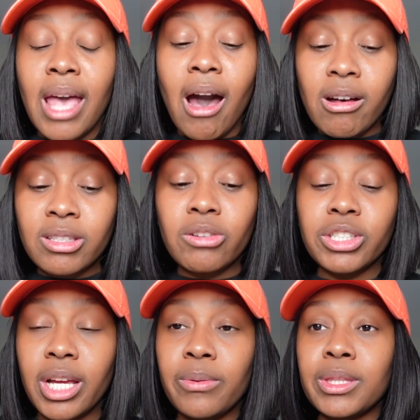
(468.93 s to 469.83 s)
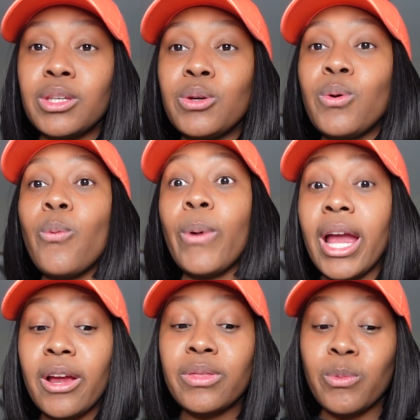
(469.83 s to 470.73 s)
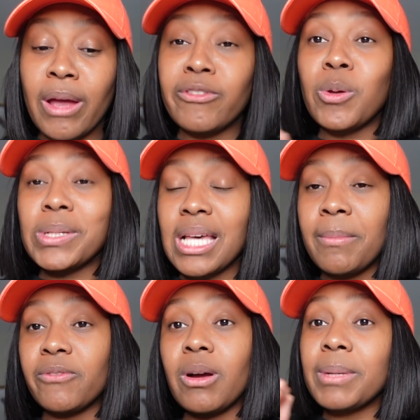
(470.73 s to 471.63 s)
also share with you where the revenue was coming from,